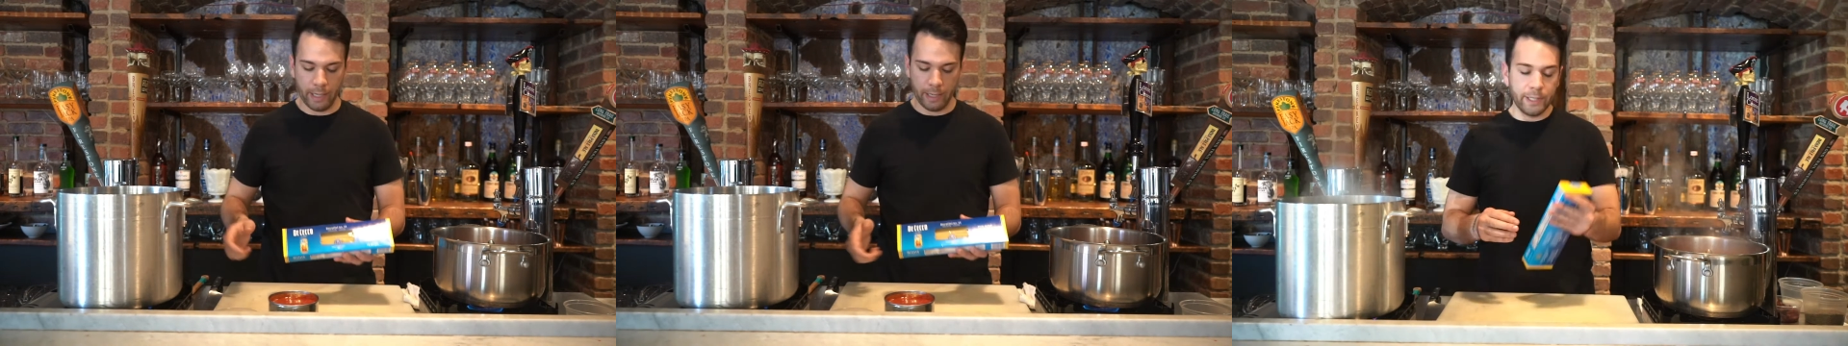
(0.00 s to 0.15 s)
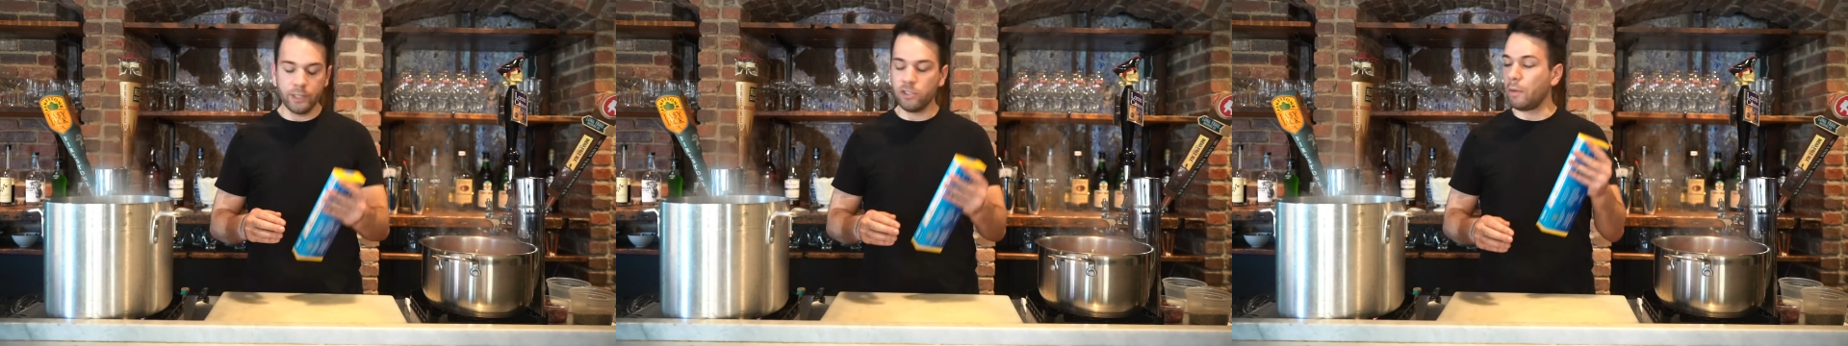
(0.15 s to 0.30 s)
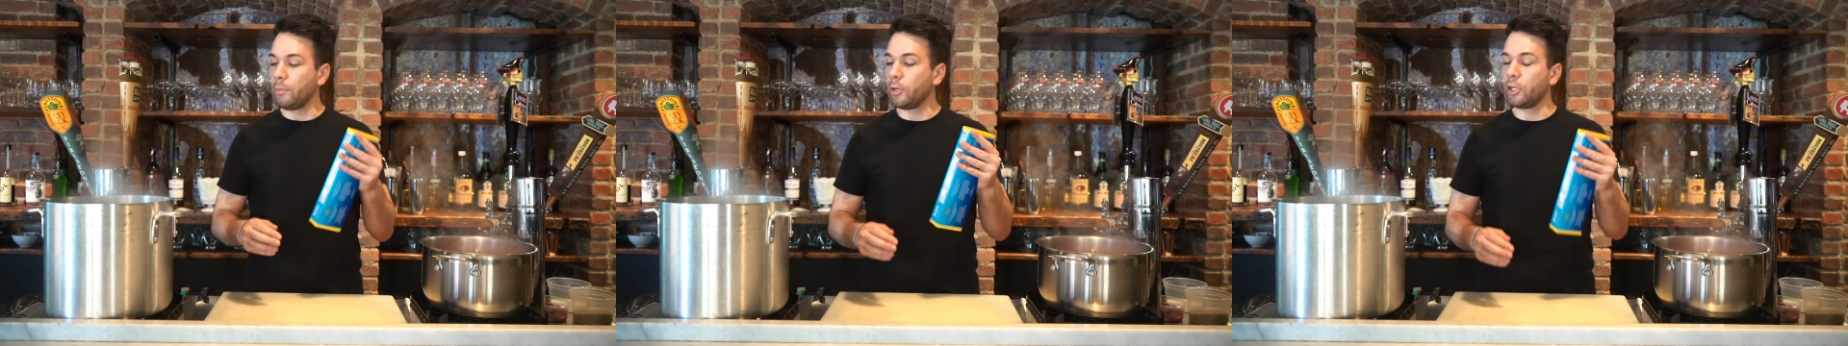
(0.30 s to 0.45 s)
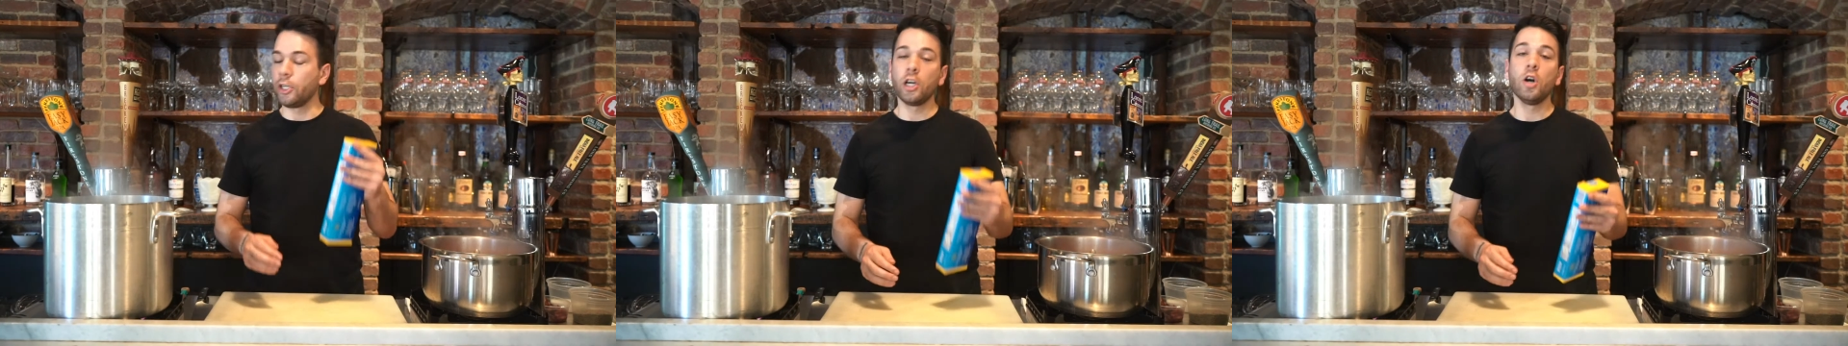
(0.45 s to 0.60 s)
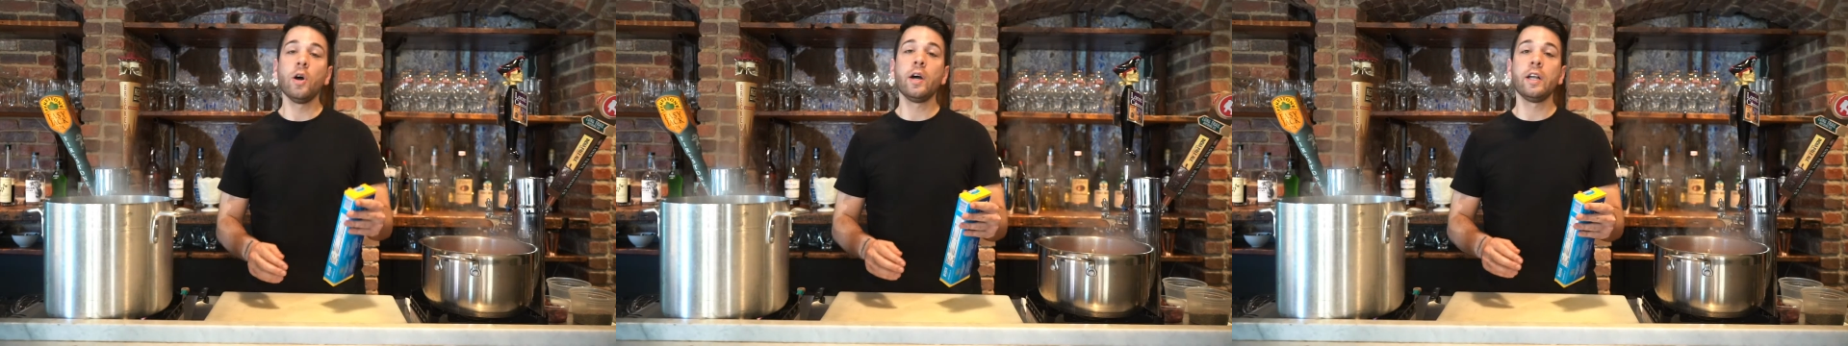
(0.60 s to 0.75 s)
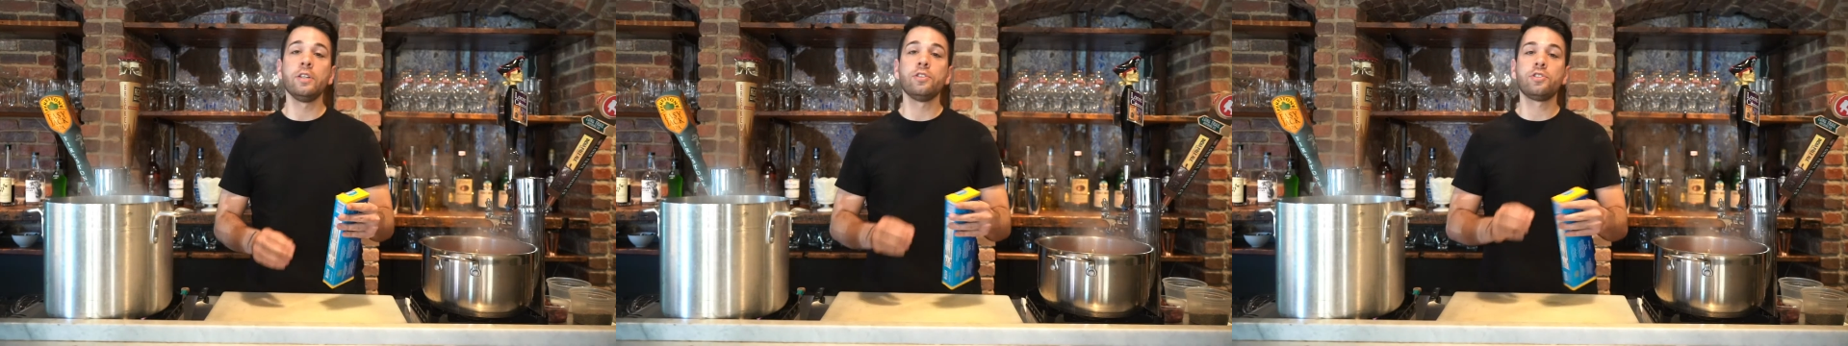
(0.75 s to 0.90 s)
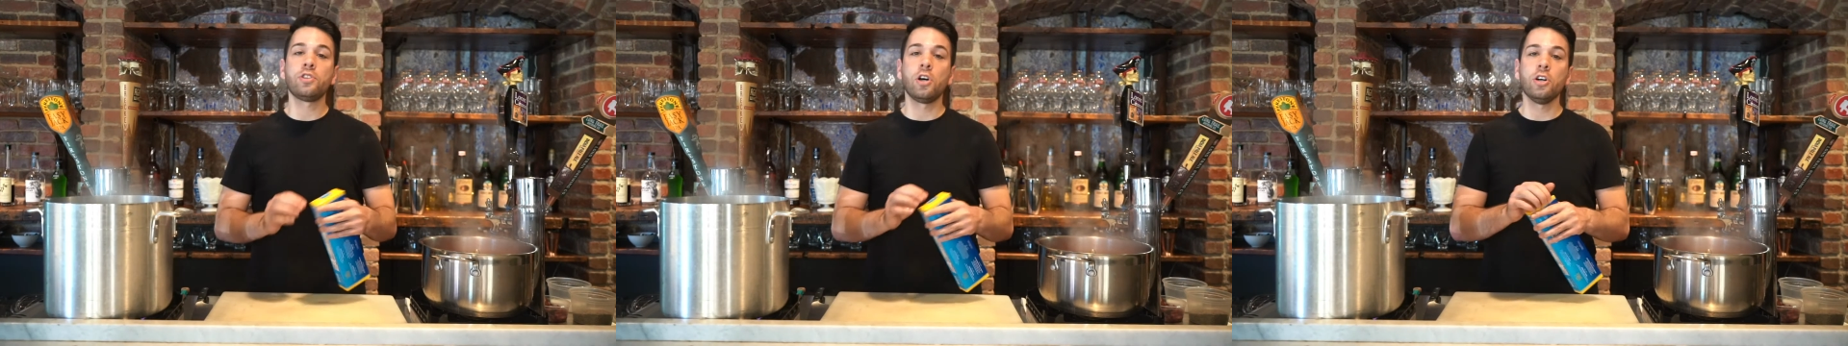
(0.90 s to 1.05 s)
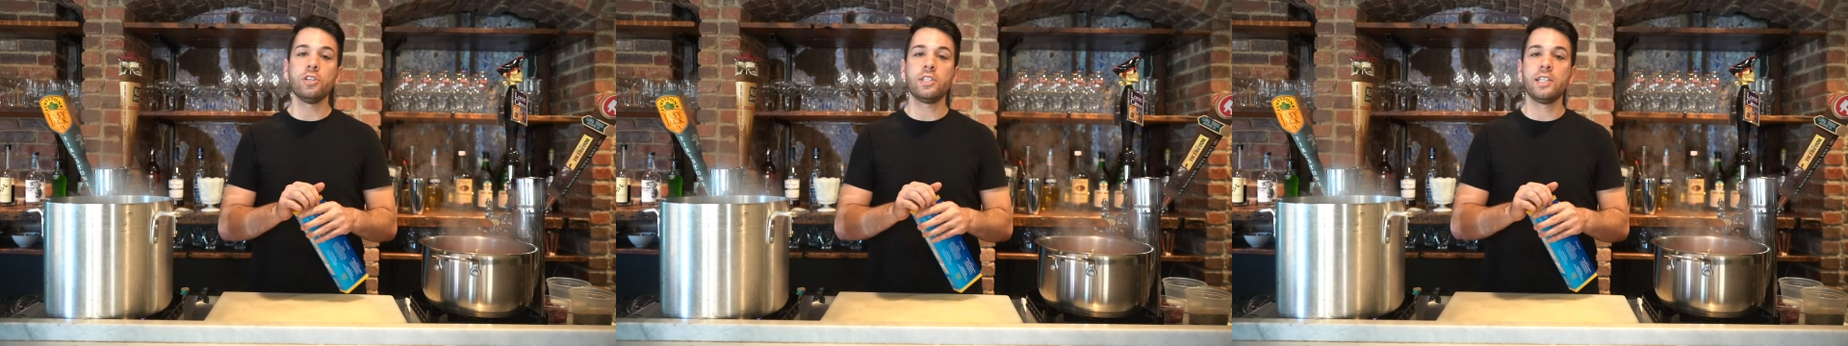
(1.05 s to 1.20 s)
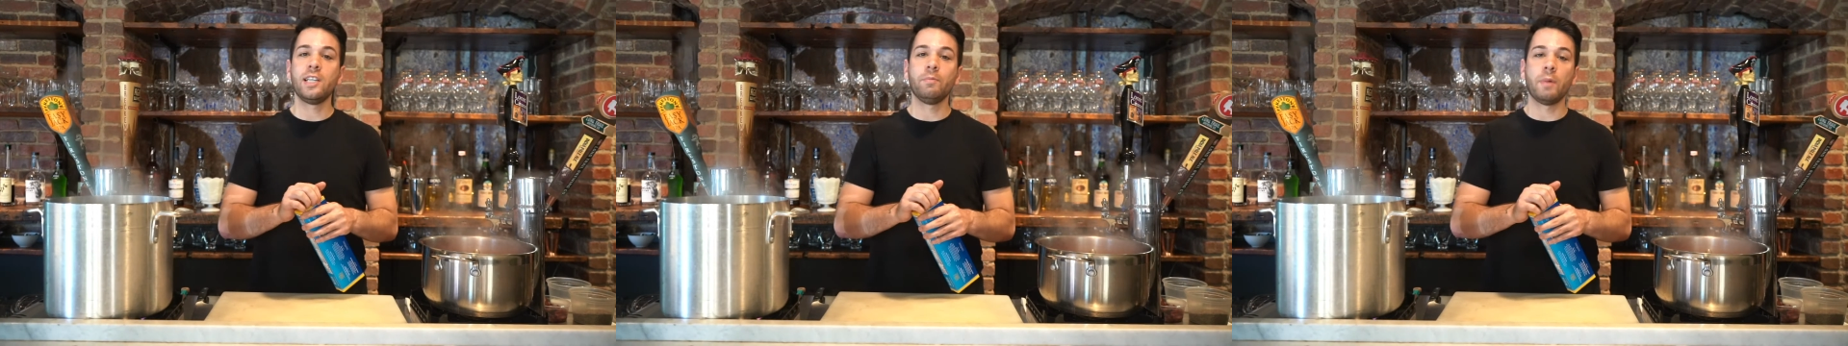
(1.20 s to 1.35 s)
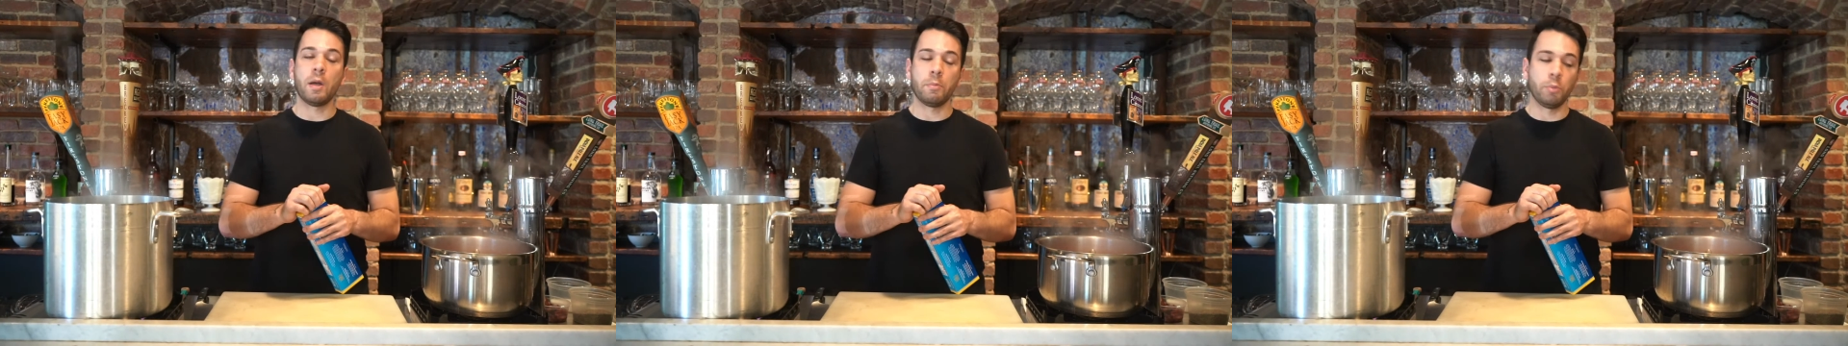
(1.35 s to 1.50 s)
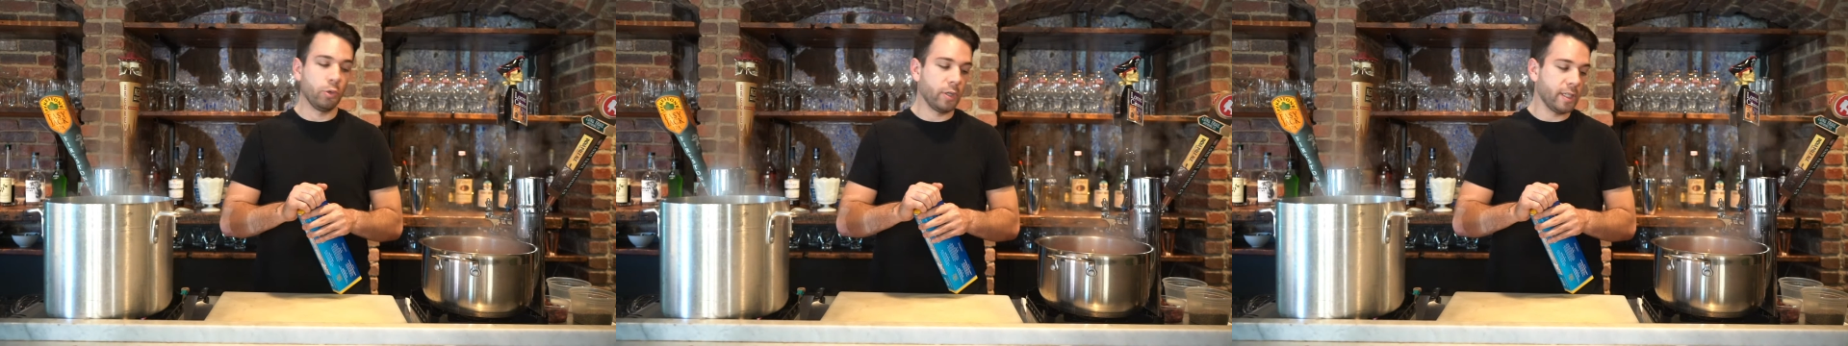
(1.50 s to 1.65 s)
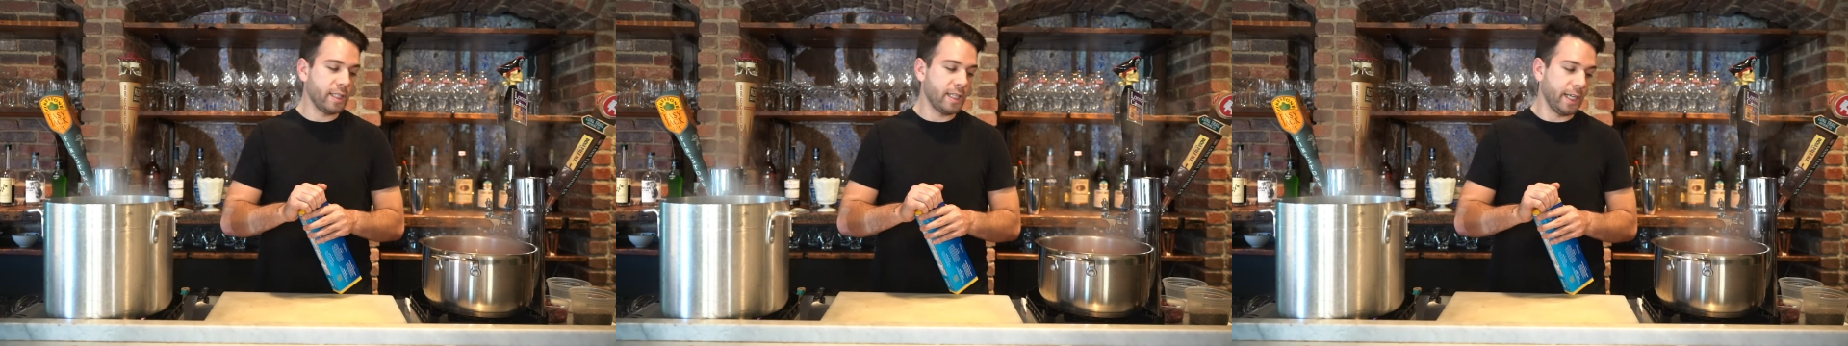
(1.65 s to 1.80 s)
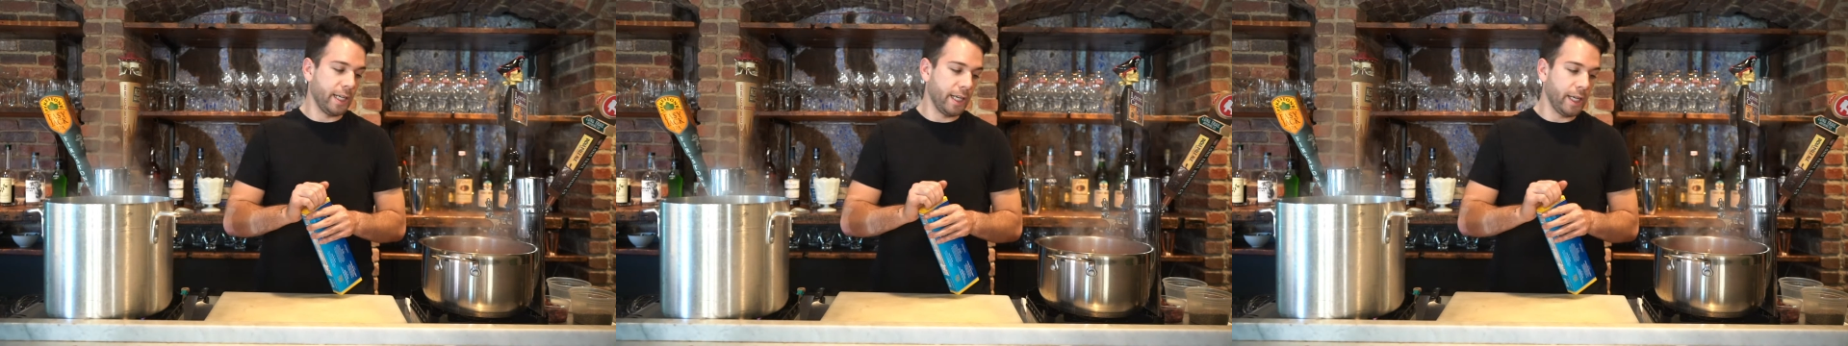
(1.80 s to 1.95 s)
And so I'm gonna go ahead and toss in my
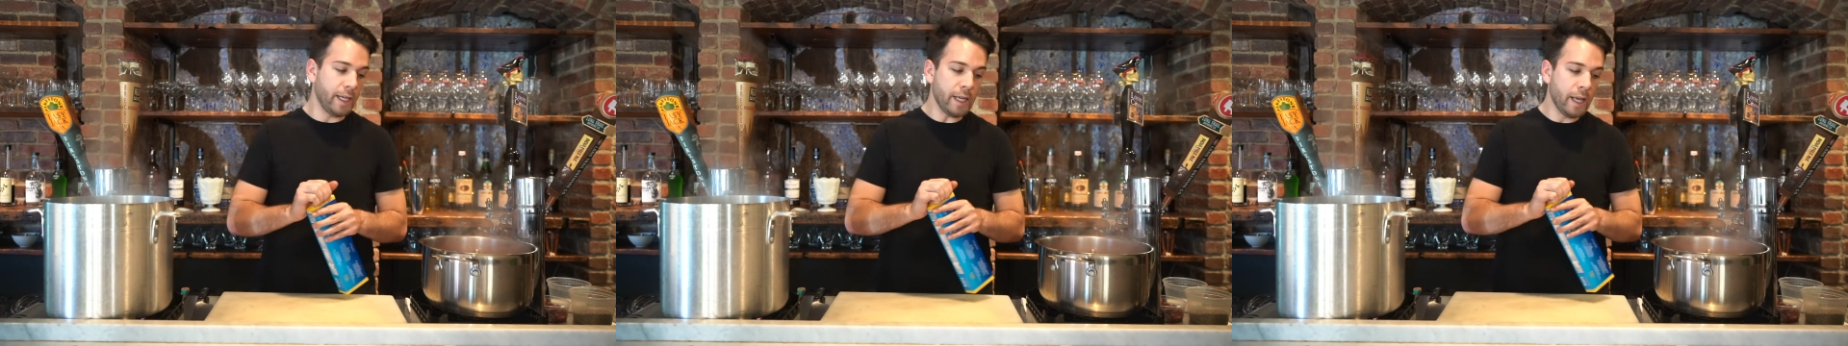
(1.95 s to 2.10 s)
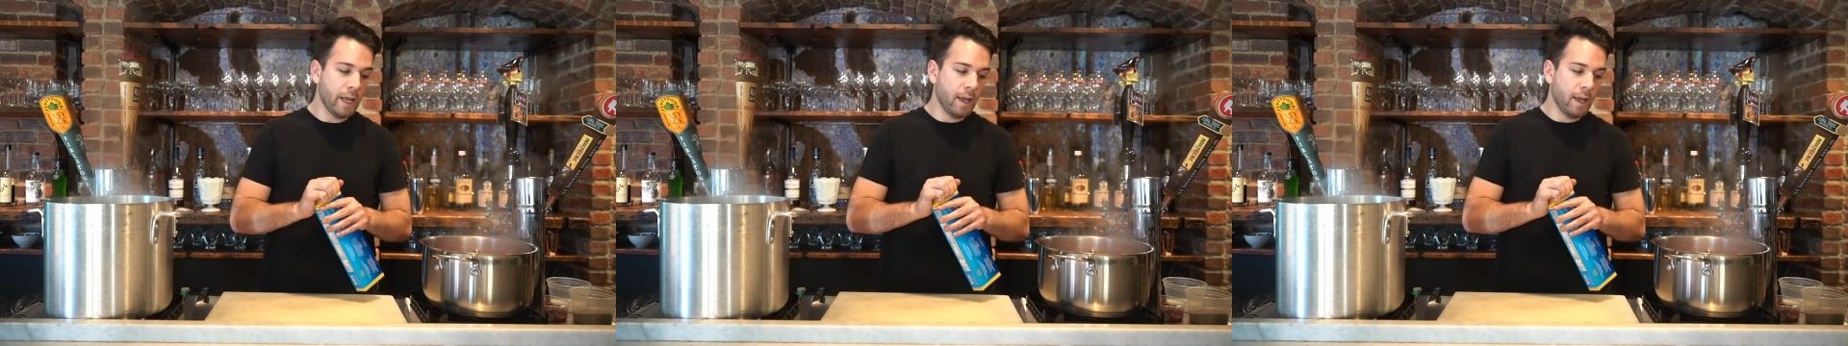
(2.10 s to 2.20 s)
Bucatini.